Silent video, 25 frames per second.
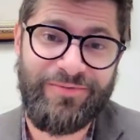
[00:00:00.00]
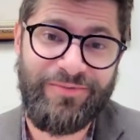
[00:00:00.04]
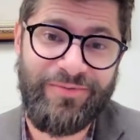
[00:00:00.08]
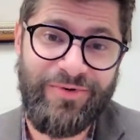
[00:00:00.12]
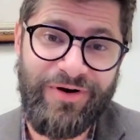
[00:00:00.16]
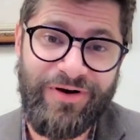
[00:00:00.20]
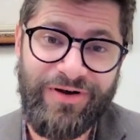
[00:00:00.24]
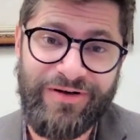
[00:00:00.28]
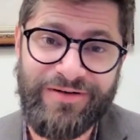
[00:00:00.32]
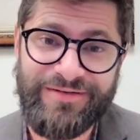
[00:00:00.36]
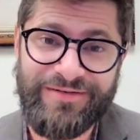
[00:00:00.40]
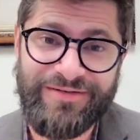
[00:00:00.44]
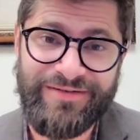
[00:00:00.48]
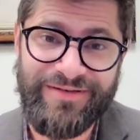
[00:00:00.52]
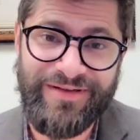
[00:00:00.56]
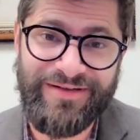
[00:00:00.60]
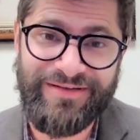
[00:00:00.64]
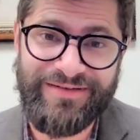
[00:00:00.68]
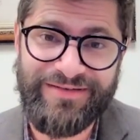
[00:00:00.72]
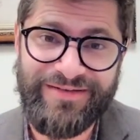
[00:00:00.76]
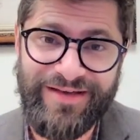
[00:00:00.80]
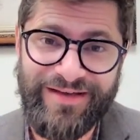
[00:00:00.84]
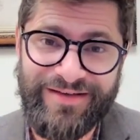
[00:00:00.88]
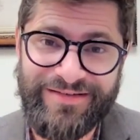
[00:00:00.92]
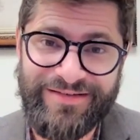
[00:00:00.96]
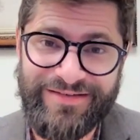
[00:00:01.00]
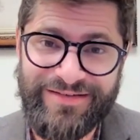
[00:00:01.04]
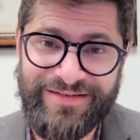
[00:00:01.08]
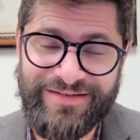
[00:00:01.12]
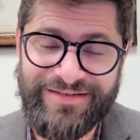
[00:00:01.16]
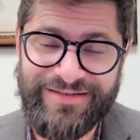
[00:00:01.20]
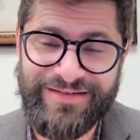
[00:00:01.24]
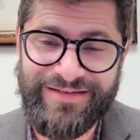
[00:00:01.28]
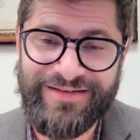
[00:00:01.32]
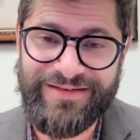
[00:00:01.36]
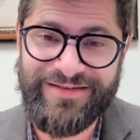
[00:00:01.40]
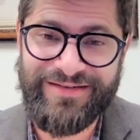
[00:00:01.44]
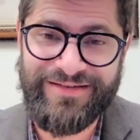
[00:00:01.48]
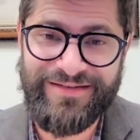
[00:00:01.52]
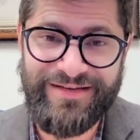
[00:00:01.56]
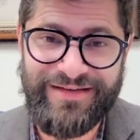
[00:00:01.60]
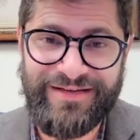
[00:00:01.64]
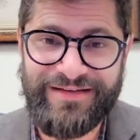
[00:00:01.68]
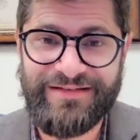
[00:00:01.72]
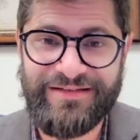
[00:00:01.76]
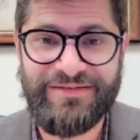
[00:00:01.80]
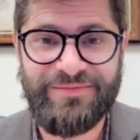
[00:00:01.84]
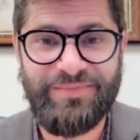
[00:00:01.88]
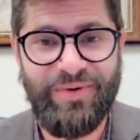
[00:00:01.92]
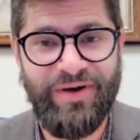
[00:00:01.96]
works, that Sextus
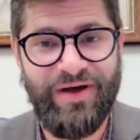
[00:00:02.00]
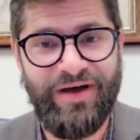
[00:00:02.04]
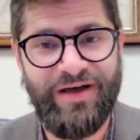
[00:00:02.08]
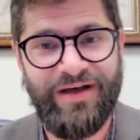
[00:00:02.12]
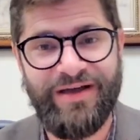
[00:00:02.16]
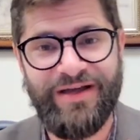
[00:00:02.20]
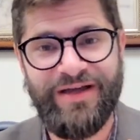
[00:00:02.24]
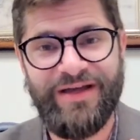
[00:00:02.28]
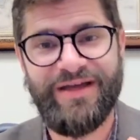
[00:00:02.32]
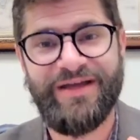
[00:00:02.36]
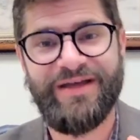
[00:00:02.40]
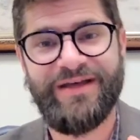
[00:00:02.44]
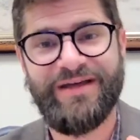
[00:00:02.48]
succeeds by